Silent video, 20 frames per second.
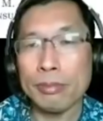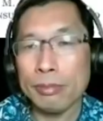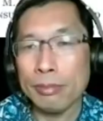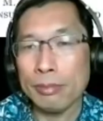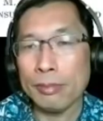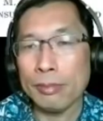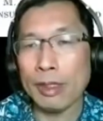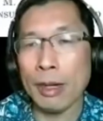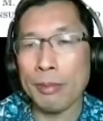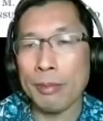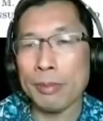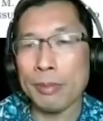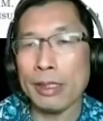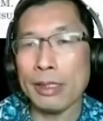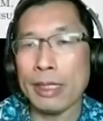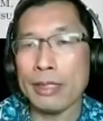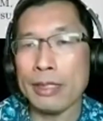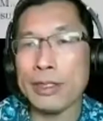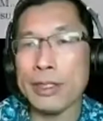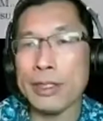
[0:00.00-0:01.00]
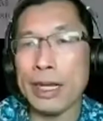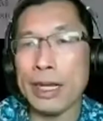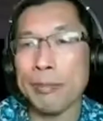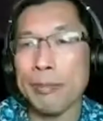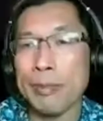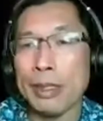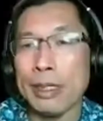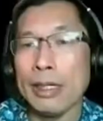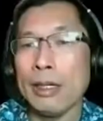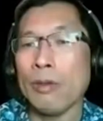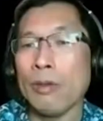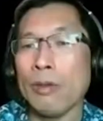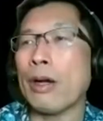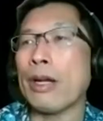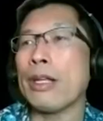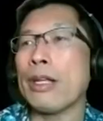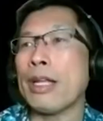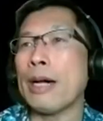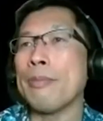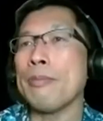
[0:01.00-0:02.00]
oh, let's see. One
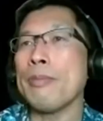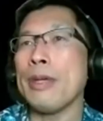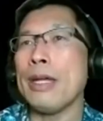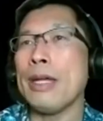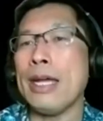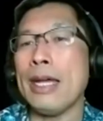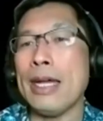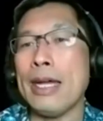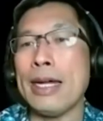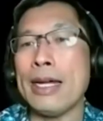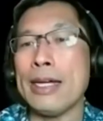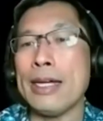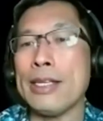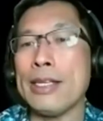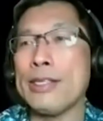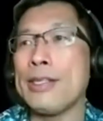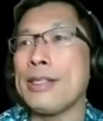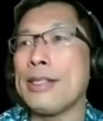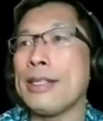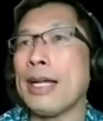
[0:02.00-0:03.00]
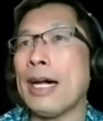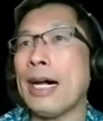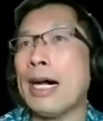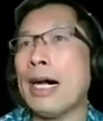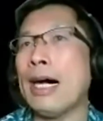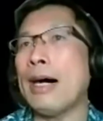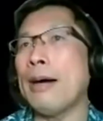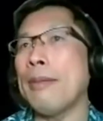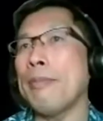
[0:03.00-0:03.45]
of them is, um,